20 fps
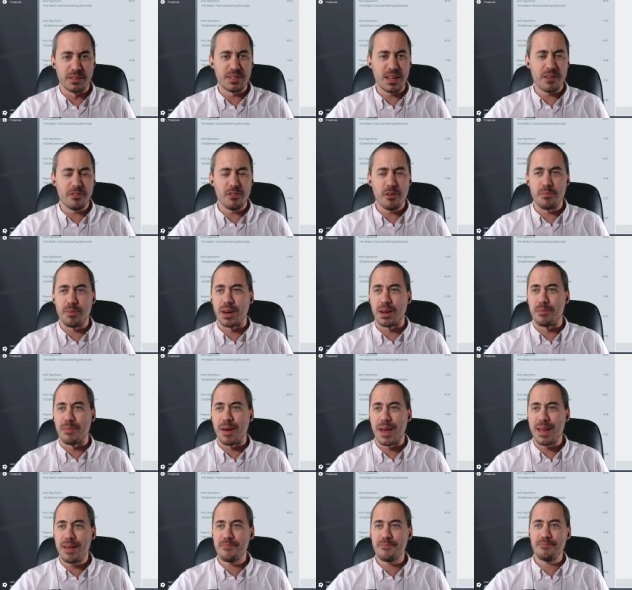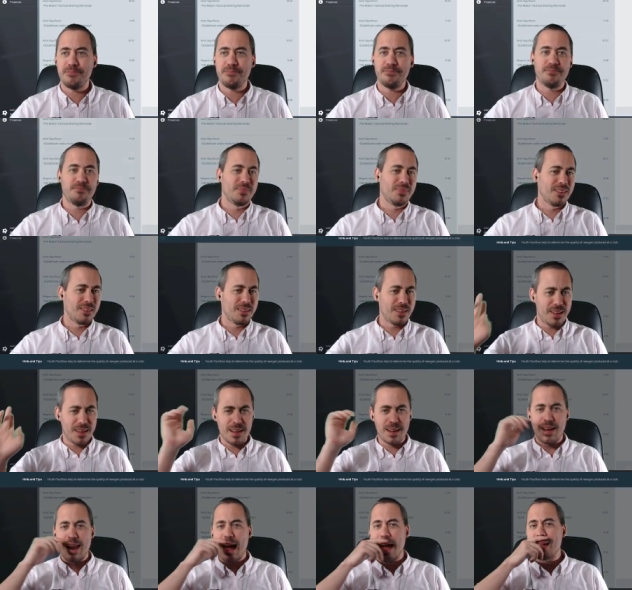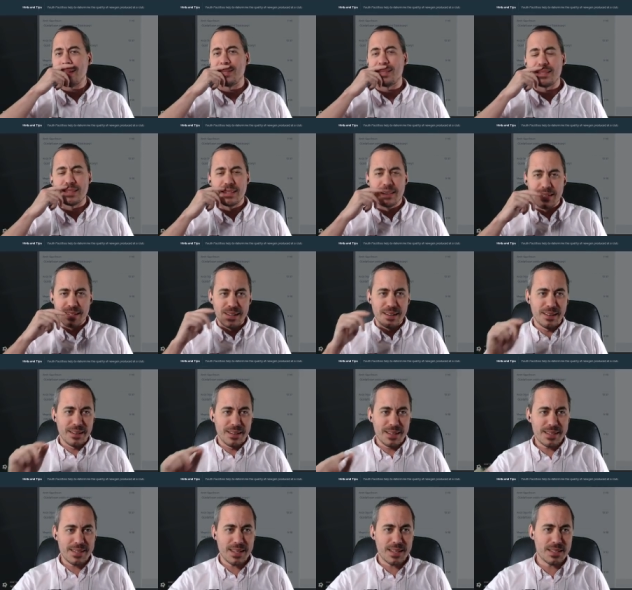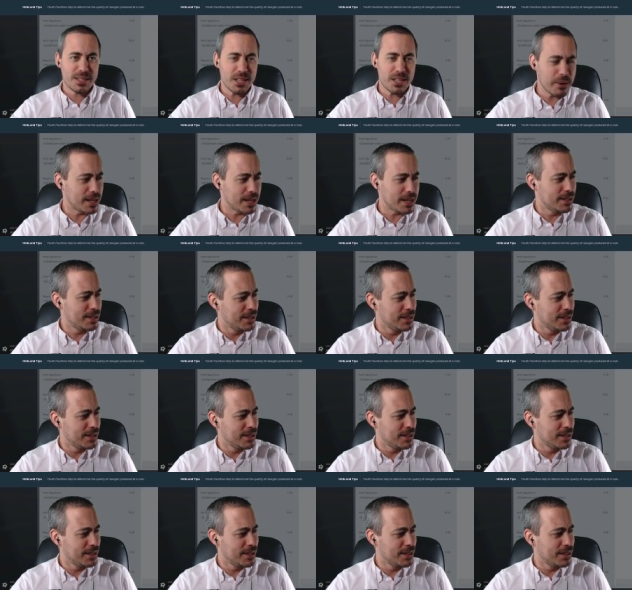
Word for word: to everybody, mate. Yeah, lads, let's get to it.